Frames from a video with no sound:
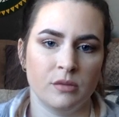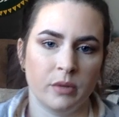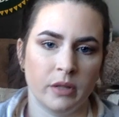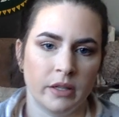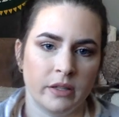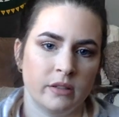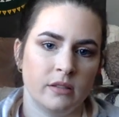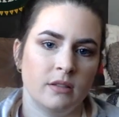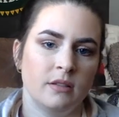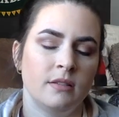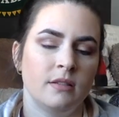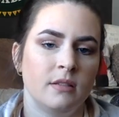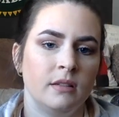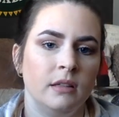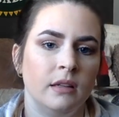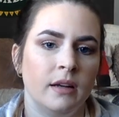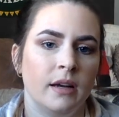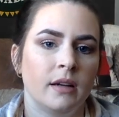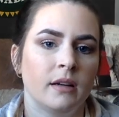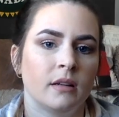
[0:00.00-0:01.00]
would like to see
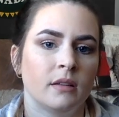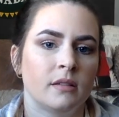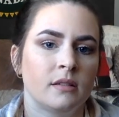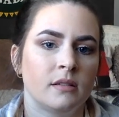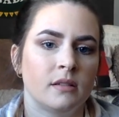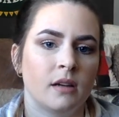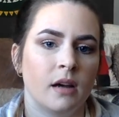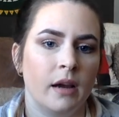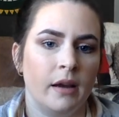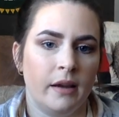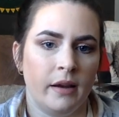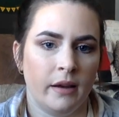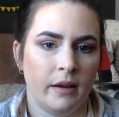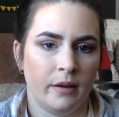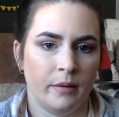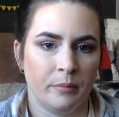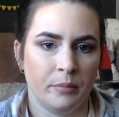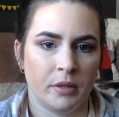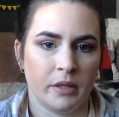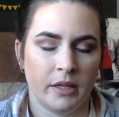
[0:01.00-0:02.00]
next. I
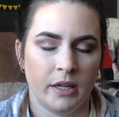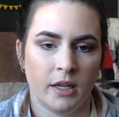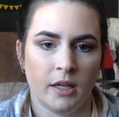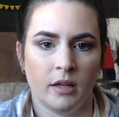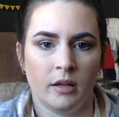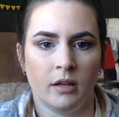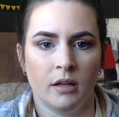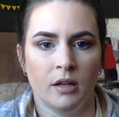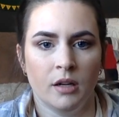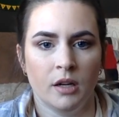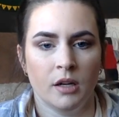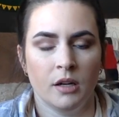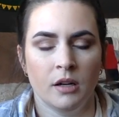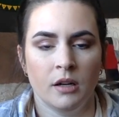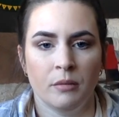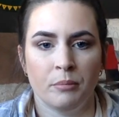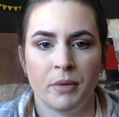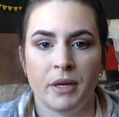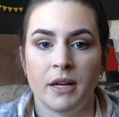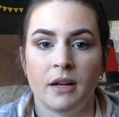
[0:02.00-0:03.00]
am planning
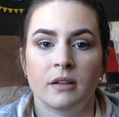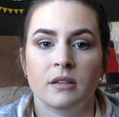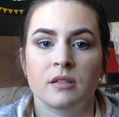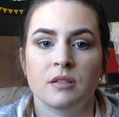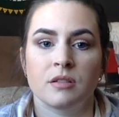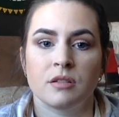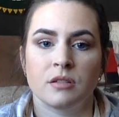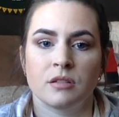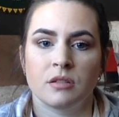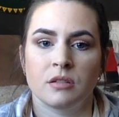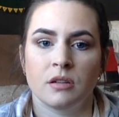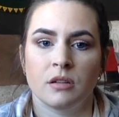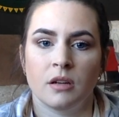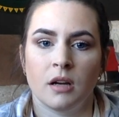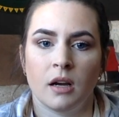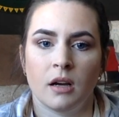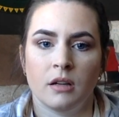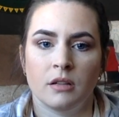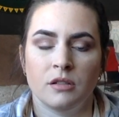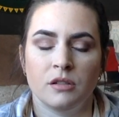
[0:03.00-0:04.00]
my next
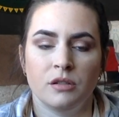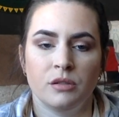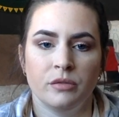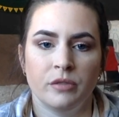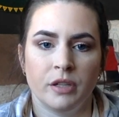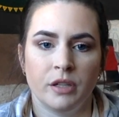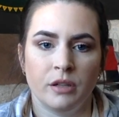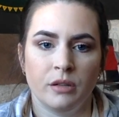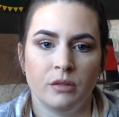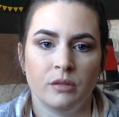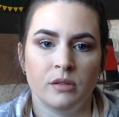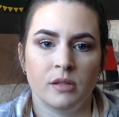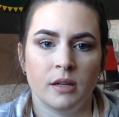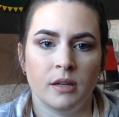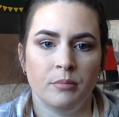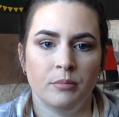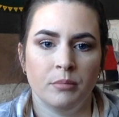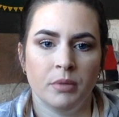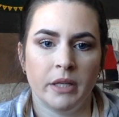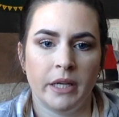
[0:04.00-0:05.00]
two videos.
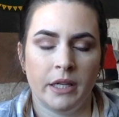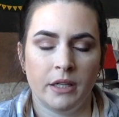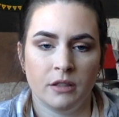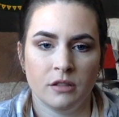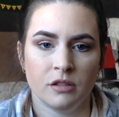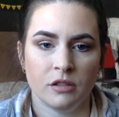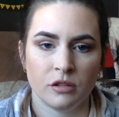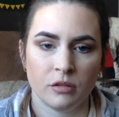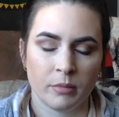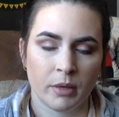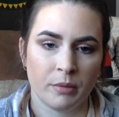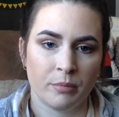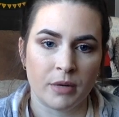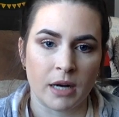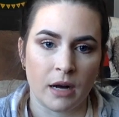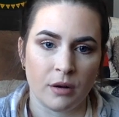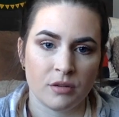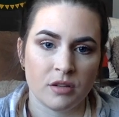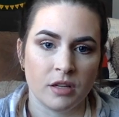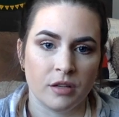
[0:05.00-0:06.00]
I'm planning to do my
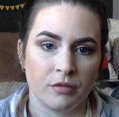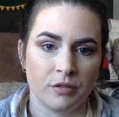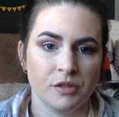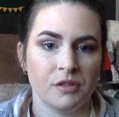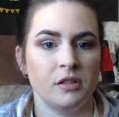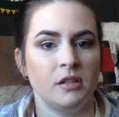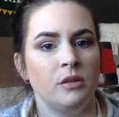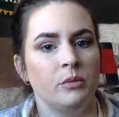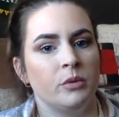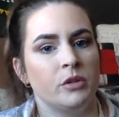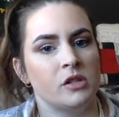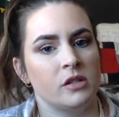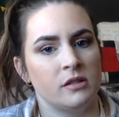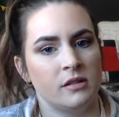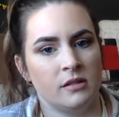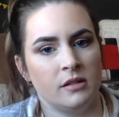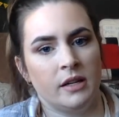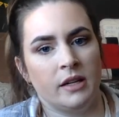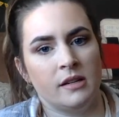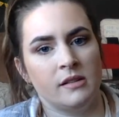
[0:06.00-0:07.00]
brow tint routine, which, I
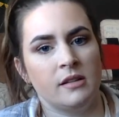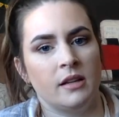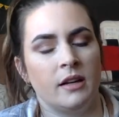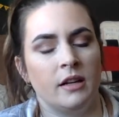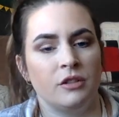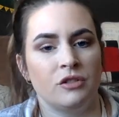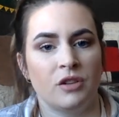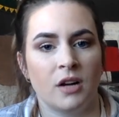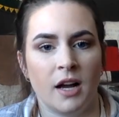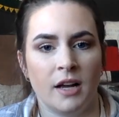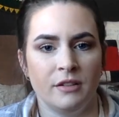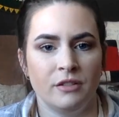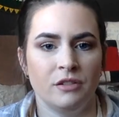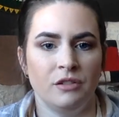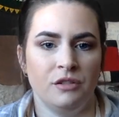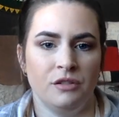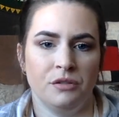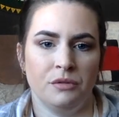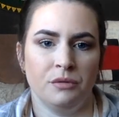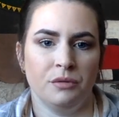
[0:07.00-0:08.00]
tried to
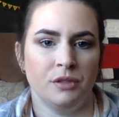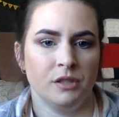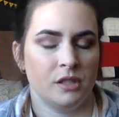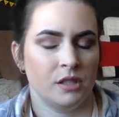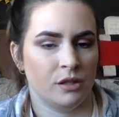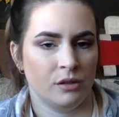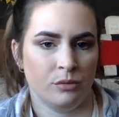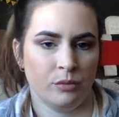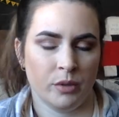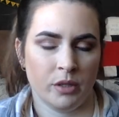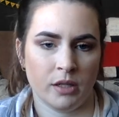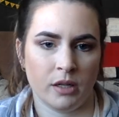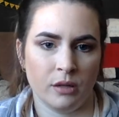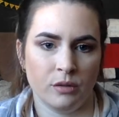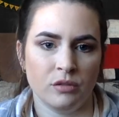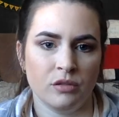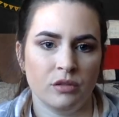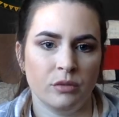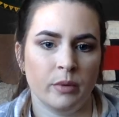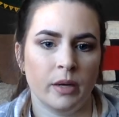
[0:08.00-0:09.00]
do, didn't work
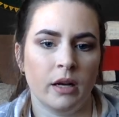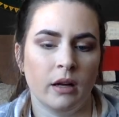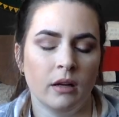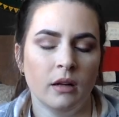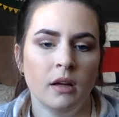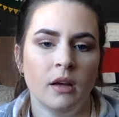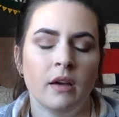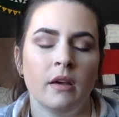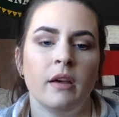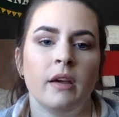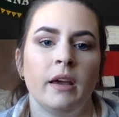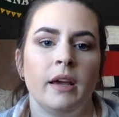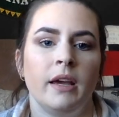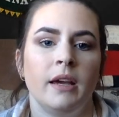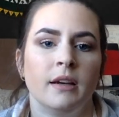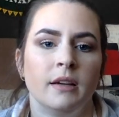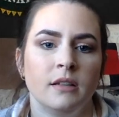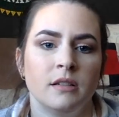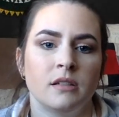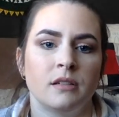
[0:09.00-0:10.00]
out too well.
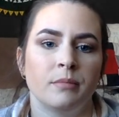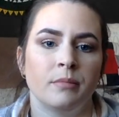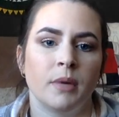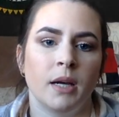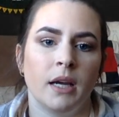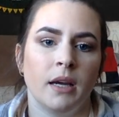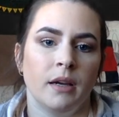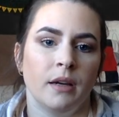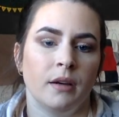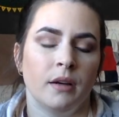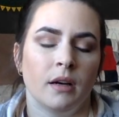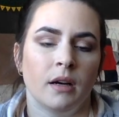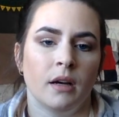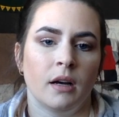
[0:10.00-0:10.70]
And my